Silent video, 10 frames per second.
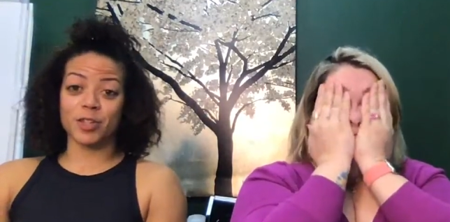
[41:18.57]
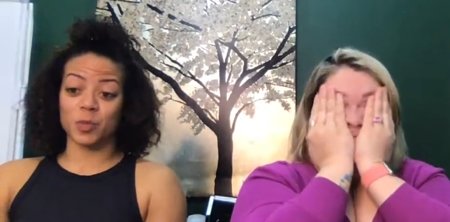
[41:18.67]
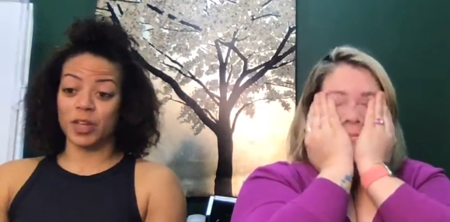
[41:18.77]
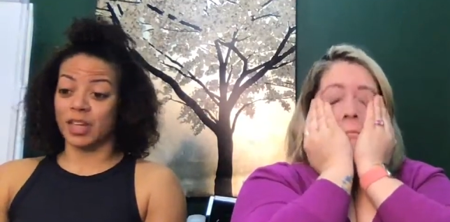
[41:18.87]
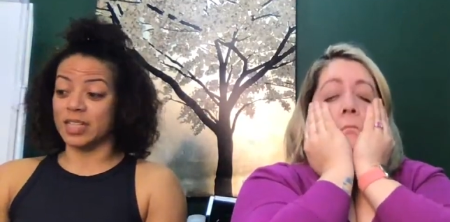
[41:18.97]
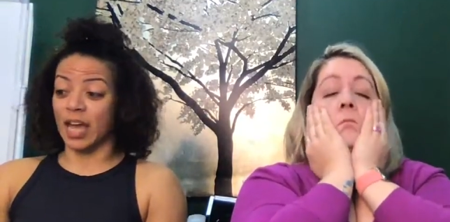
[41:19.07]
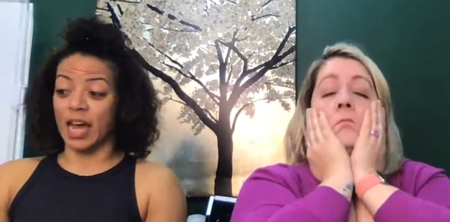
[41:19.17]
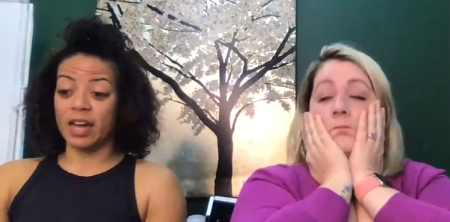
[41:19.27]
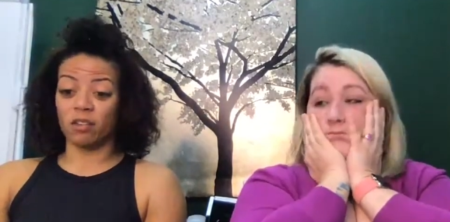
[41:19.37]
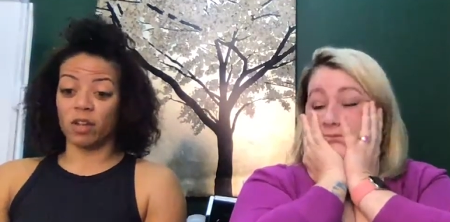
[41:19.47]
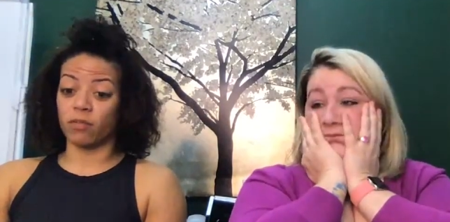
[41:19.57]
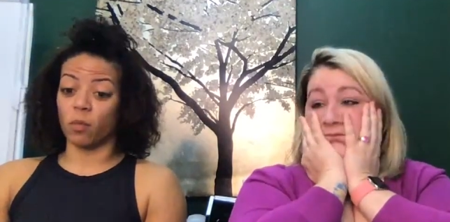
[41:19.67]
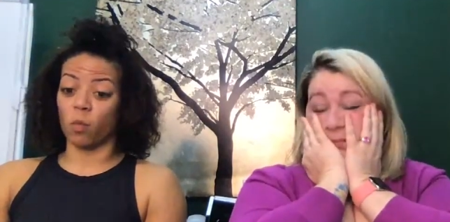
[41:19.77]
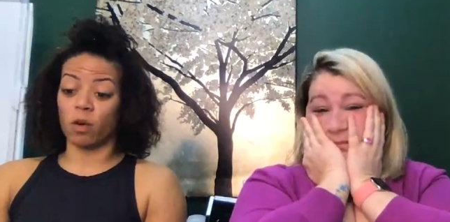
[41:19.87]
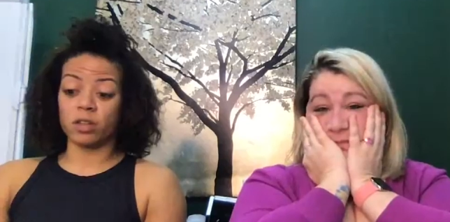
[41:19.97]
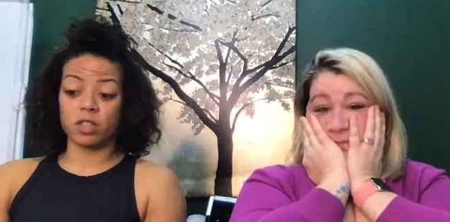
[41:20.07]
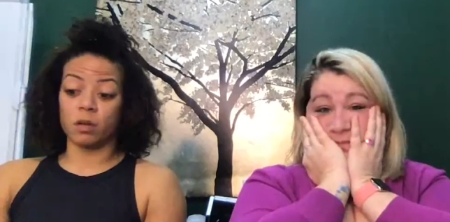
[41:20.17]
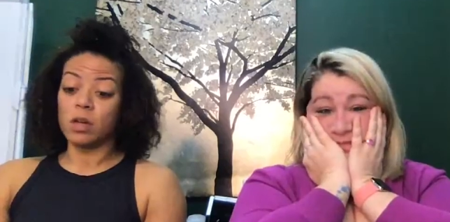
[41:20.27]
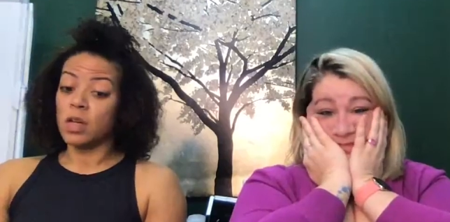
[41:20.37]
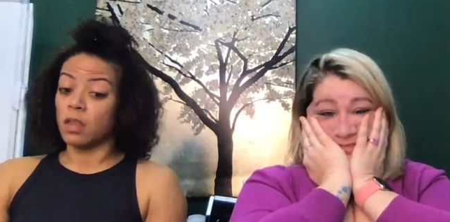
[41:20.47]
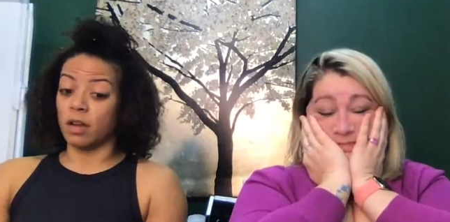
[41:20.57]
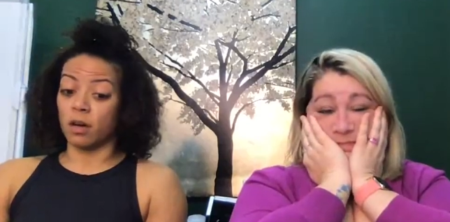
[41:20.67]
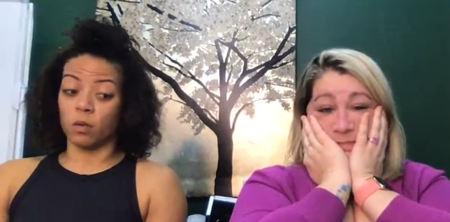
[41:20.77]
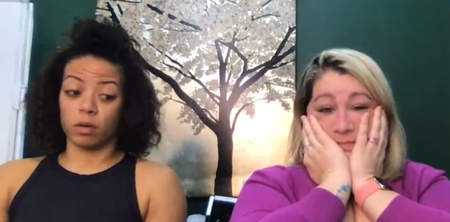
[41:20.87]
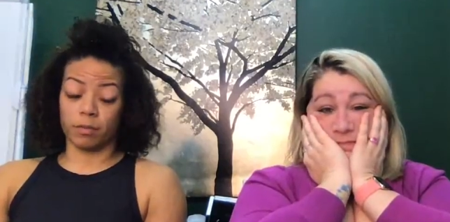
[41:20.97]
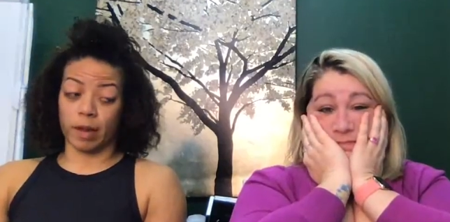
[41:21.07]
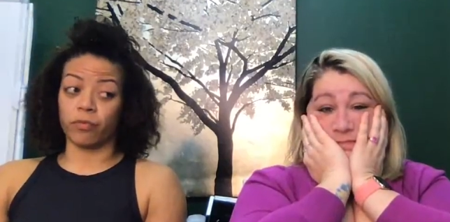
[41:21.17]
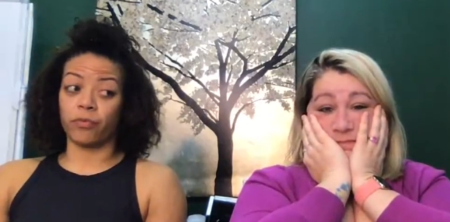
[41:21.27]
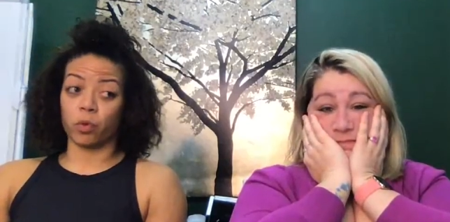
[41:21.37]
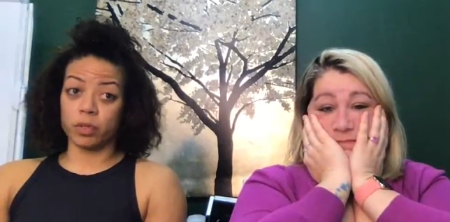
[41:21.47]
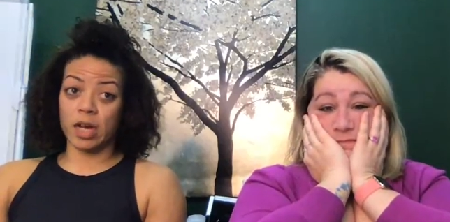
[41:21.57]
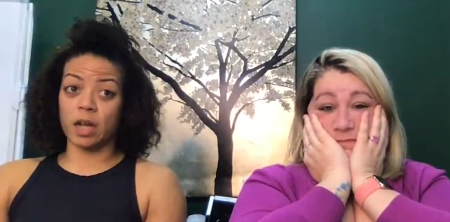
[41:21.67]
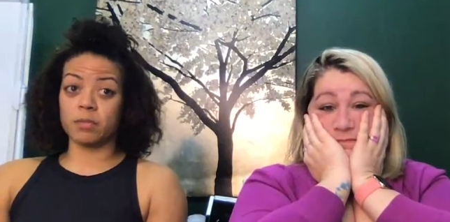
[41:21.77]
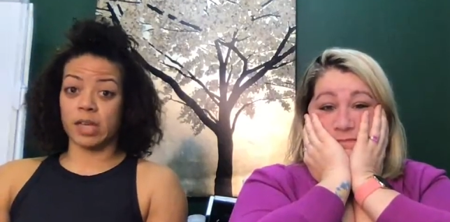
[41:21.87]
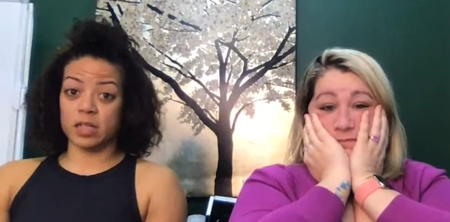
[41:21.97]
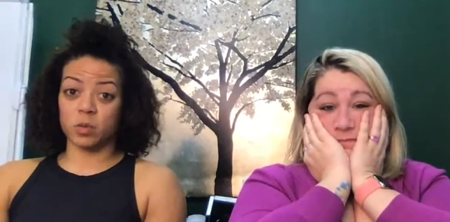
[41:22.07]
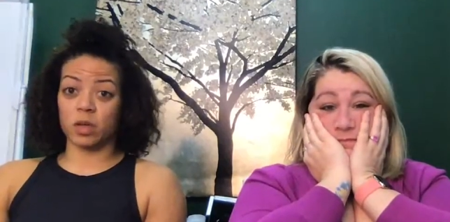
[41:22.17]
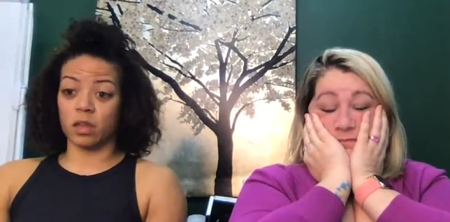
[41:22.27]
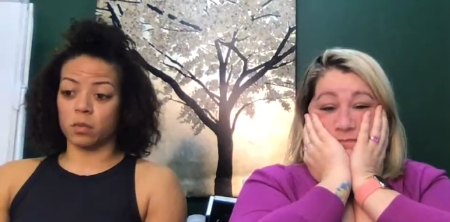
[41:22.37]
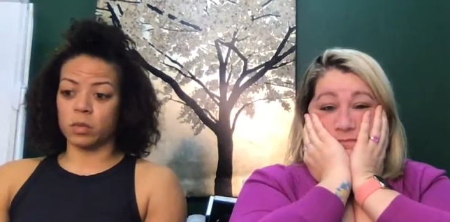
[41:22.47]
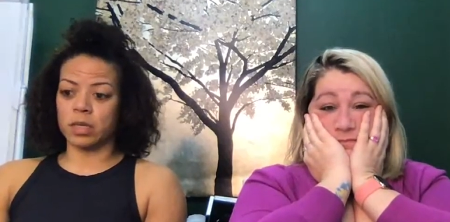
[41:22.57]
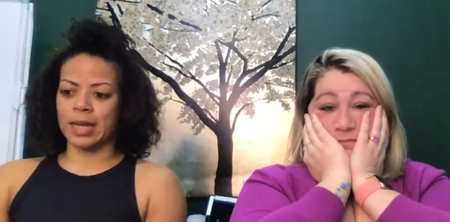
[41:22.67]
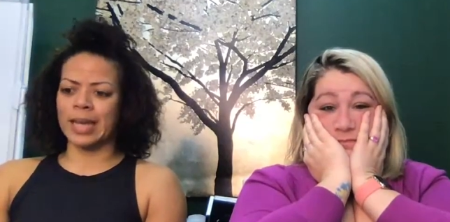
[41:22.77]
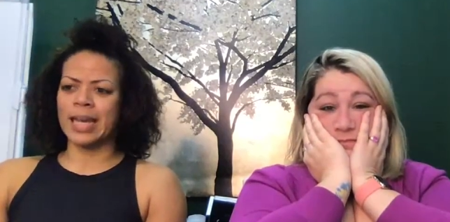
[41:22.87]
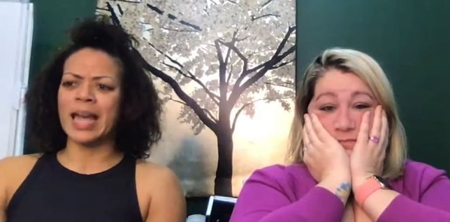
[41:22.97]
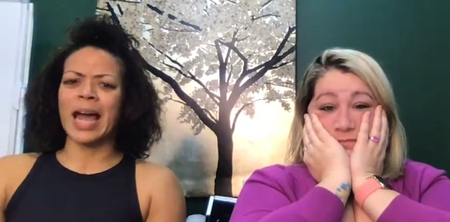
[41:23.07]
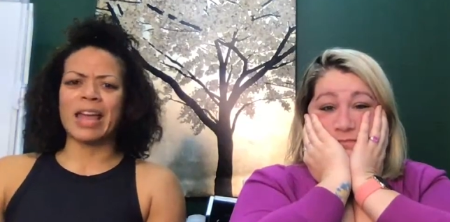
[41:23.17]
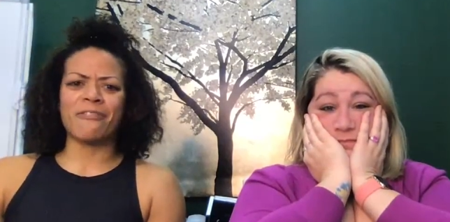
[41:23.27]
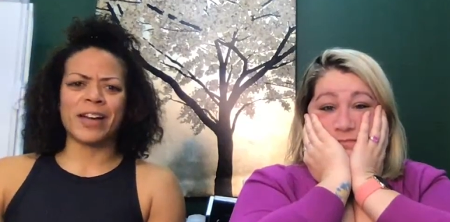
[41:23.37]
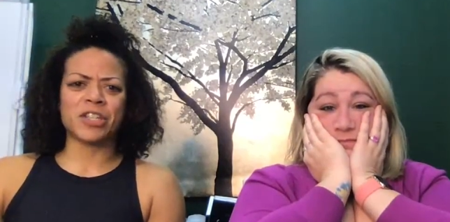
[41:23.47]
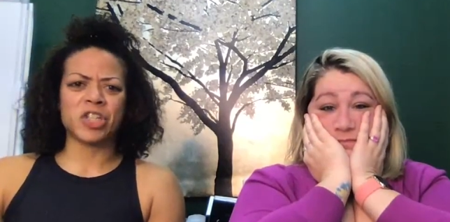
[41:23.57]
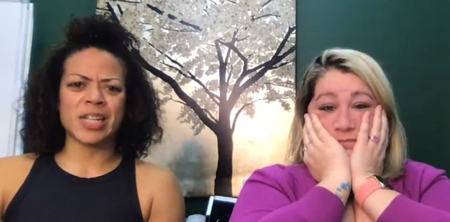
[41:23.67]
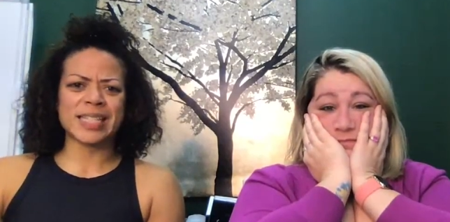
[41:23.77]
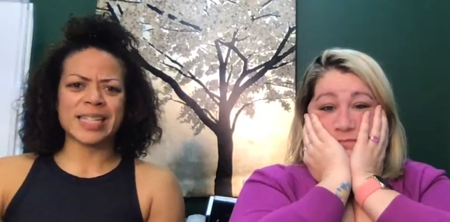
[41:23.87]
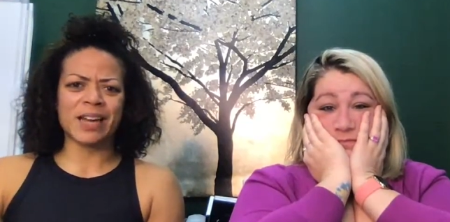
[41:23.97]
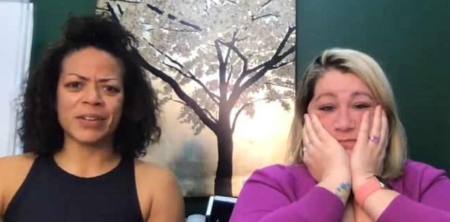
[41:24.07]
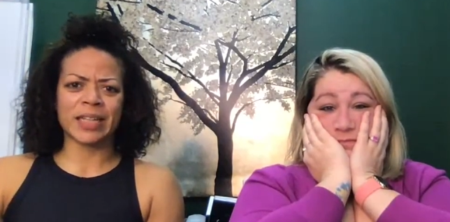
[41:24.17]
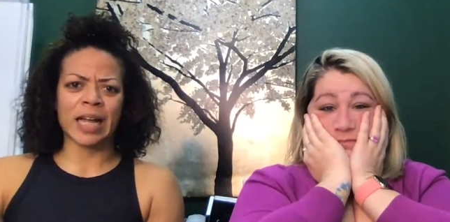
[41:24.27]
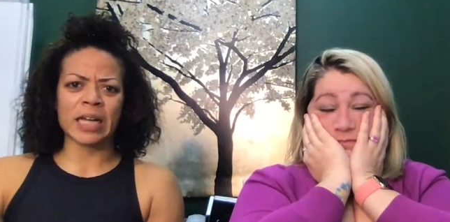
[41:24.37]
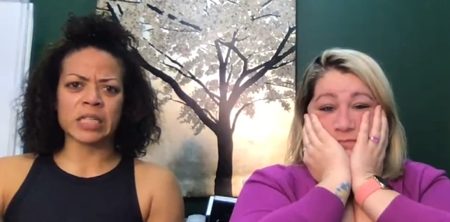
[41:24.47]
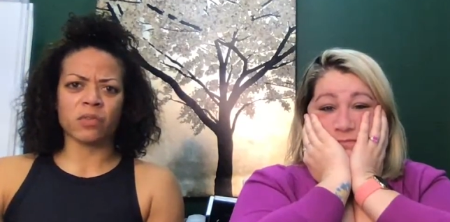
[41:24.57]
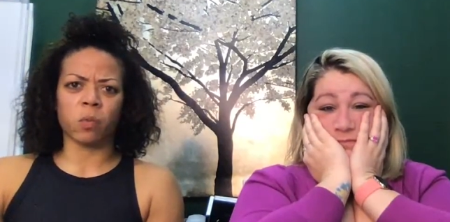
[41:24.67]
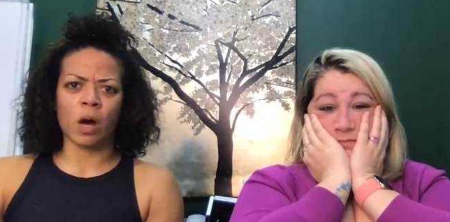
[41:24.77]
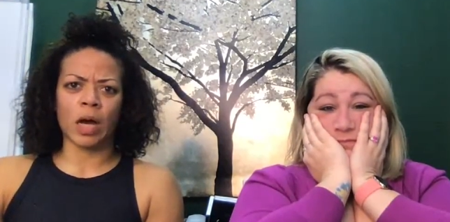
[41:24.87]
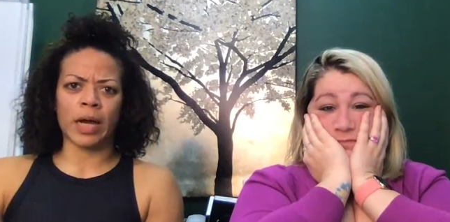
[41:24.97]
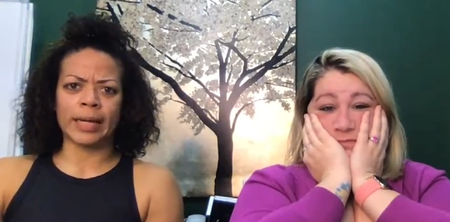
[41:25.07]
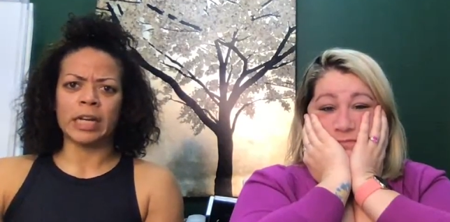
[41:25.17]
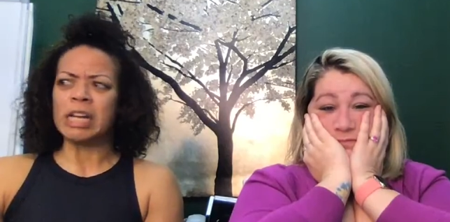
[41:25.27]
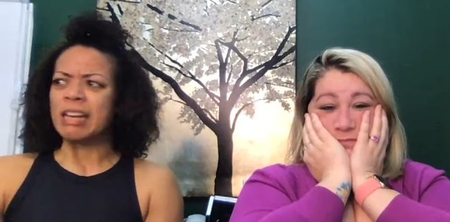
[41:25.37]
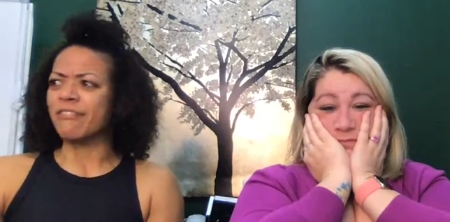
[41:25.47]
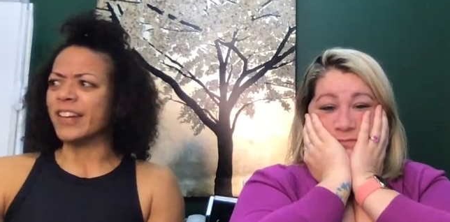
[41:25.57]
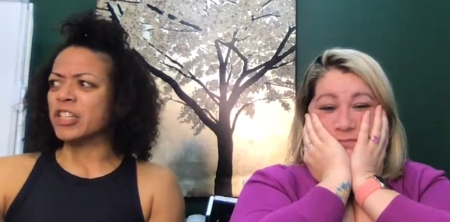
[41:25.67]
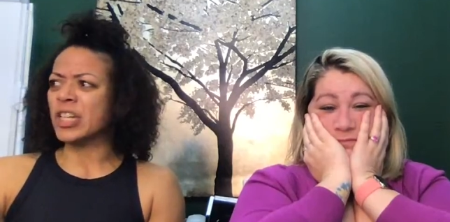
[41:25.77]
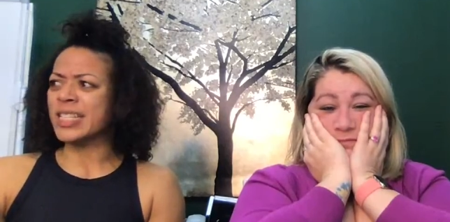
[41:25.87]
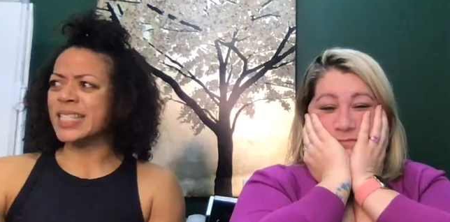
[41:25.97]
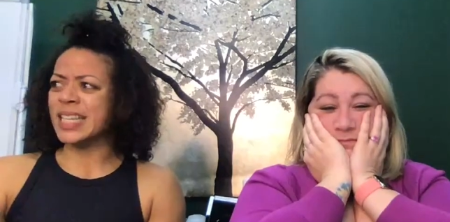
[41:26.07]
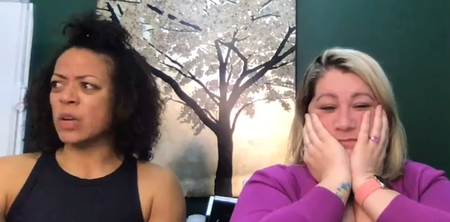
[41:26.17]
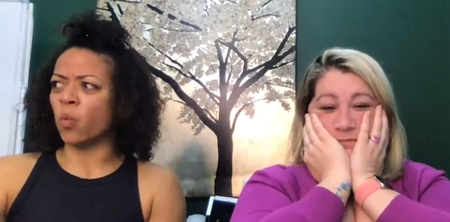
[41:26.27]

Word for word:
Speaker 1: this week because I don't even want to. There were about four times last week that I was like, if I just have a glass of wine, if I just eat